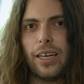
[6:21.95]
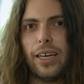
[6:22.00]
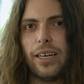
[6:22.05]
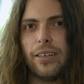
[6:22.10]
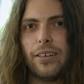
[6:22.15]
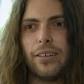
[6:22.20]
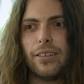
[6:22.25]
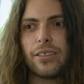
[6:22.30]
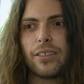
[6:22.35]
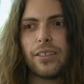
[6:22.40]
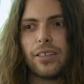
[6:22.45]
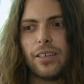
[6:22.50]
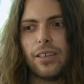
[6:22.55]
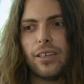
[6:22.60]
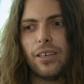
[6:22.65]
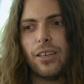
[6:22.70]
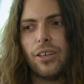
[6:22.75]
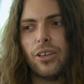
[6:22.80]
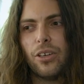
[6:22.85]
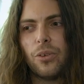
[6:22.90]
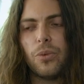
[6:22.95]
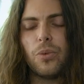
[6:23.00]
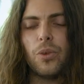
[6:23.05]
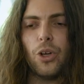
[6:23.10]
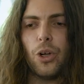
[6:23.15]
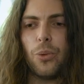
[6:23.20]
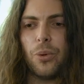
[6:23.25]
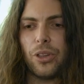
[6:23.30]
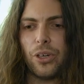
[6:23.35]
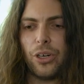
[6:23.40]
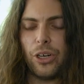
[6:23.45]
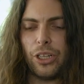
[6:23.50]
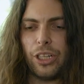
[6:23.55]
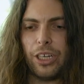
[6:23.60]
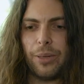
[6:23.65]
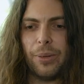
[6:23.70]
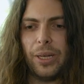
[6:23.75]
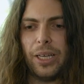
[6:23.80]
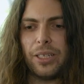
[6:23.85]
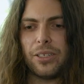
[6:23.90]
And, you know, with
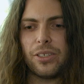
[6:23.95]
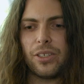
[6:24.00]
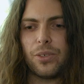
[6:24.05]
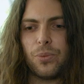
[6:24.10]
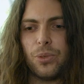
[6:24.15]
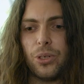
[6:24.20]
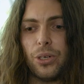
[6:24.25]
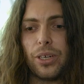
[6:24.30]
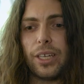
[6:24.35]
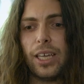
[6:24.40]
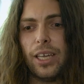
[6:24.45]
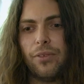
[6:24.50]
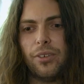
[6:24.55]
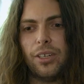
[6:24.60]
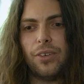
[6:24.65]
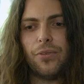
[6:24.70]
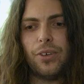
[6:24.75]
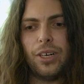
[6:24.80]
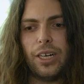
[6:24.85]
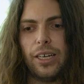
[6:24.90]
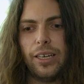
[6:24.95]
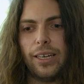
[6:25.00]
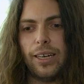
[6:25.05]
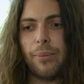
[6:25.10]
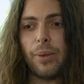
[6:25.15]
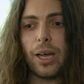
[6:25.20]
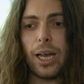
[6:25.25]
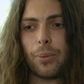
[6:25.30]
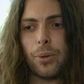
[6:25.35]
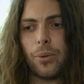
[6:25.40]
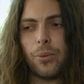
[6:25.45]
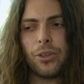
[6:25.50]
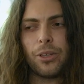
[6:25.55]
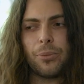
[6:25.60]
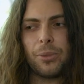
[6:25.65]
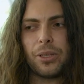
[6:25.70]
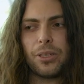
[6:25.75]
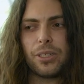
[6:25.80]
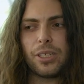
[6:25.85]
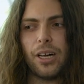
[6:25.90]
earlier pieces of work, even if I am happy with
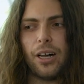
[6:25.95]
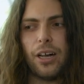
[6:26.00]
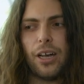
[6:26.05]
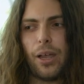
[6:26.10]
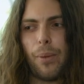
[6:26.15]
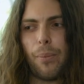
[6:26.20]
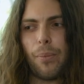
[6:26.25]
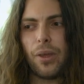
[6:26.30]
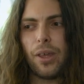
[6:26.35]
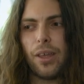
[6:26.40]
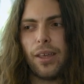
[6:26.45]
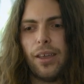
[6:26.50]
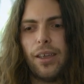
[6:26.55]
them at the time,